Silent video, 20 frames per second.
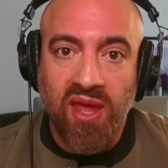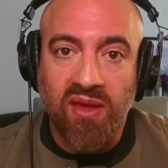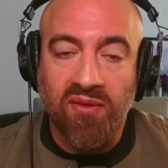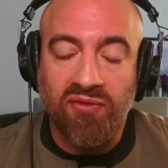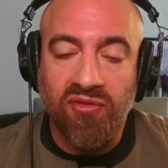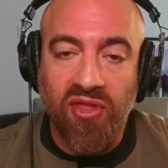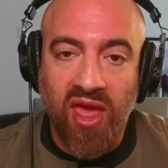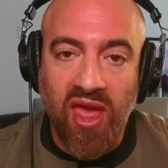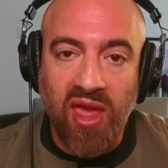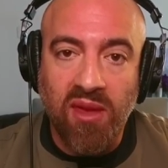
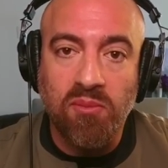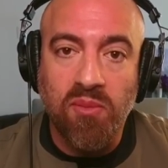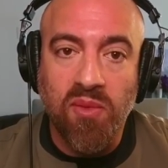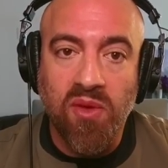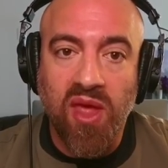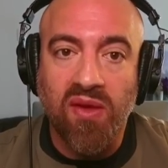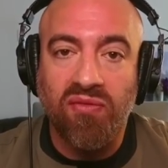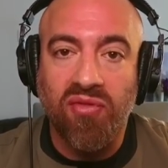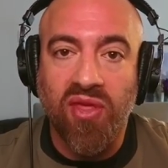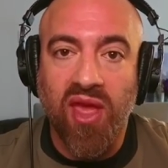If
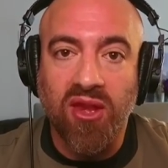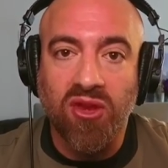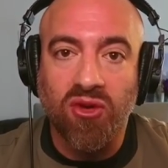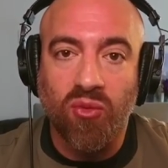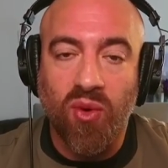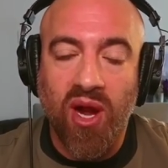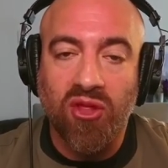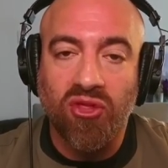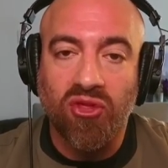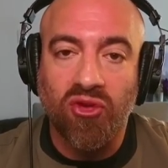they
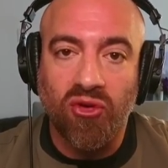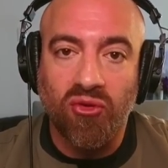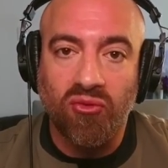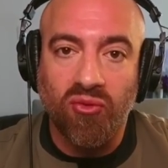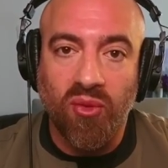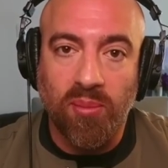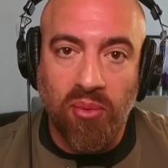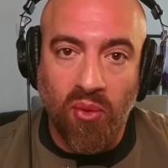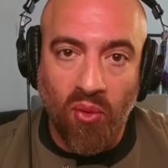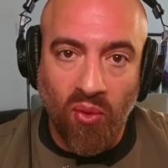direct their
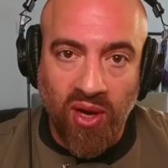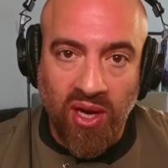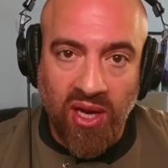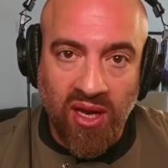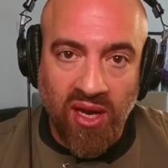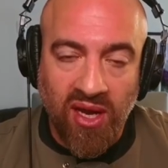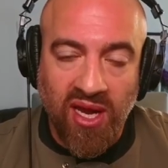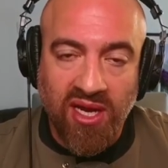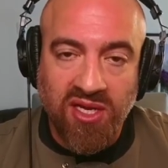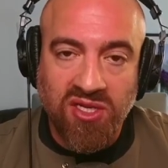
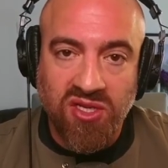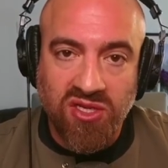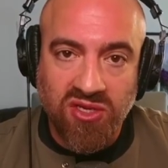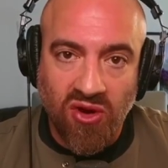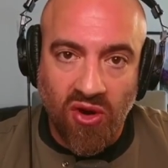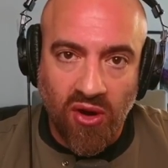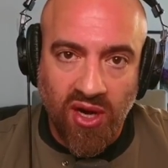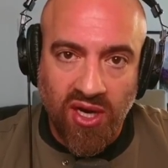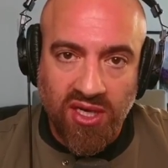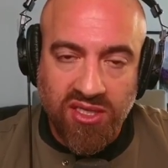reporting against the
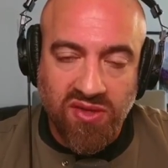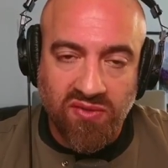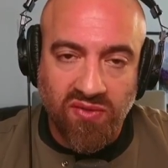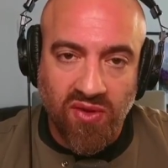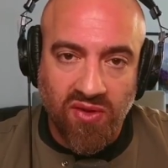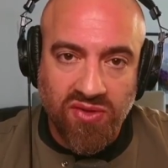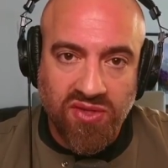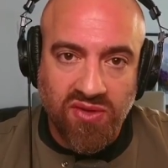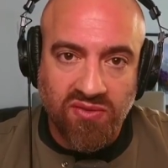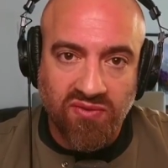targets of
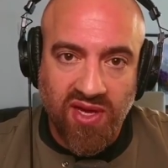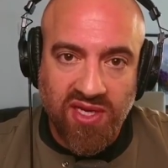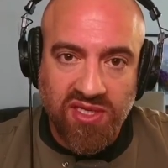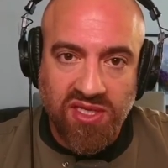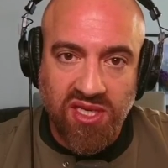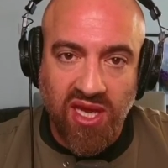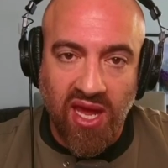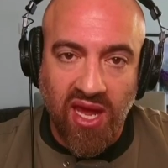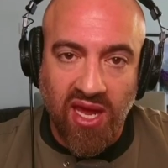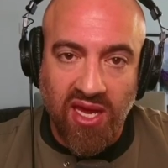those
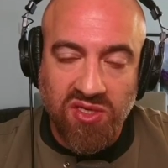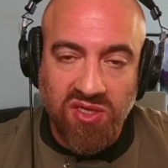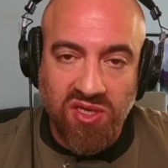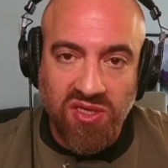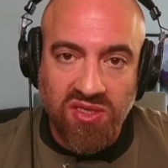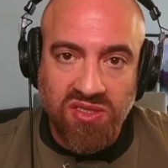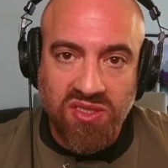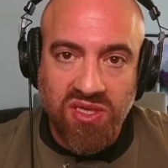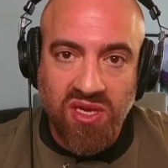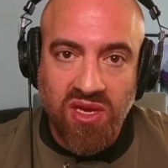
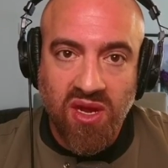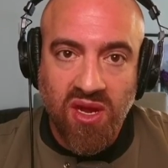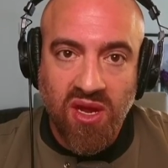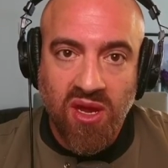investigations,